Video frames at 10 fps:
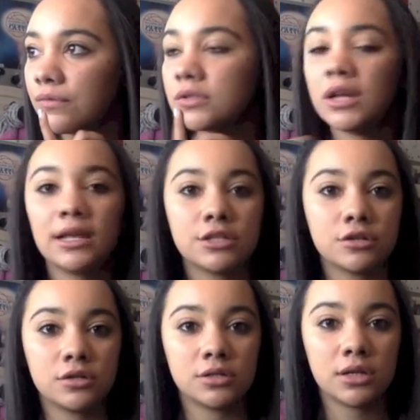Today's
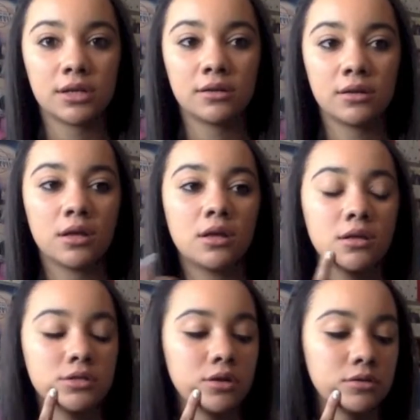Thursday.
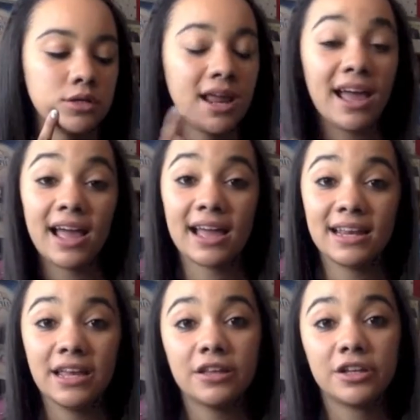So today I had
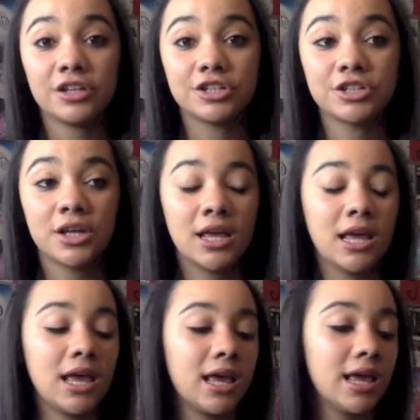English.
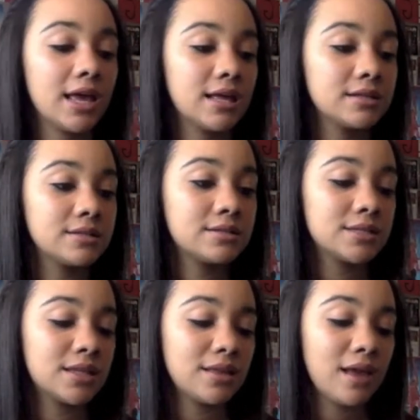And
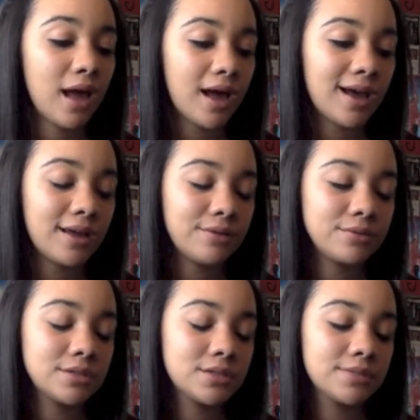yeah, it
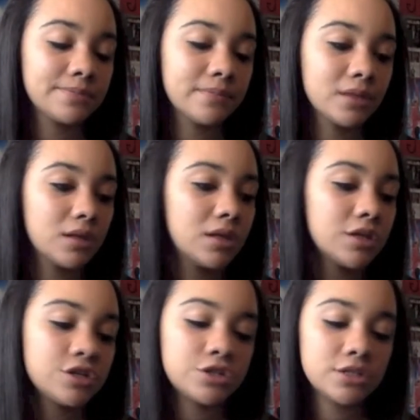was.
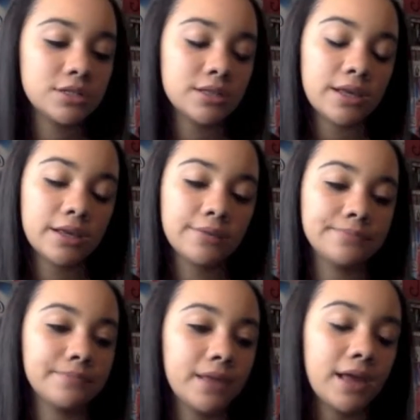It's just like,
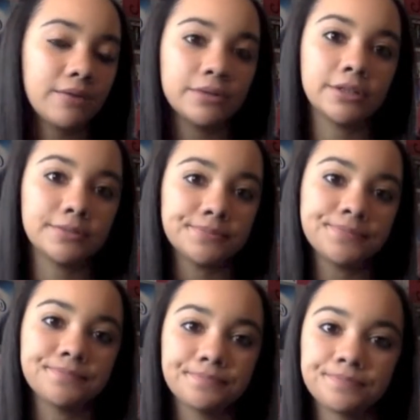I don't know.
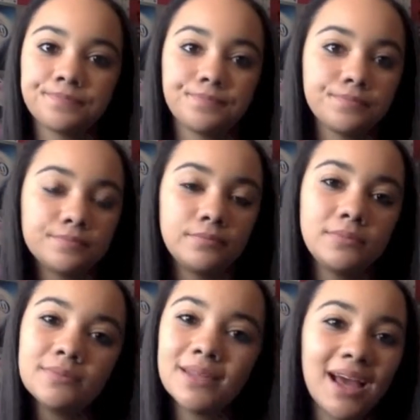
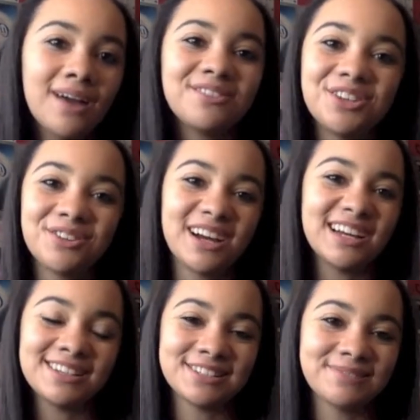I don't know,
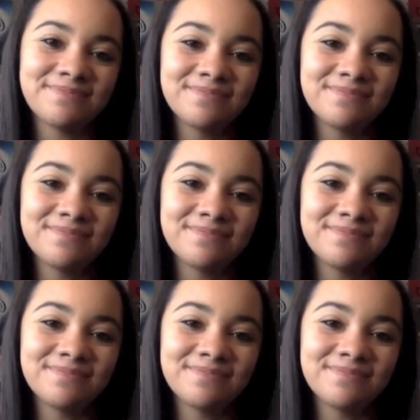guys.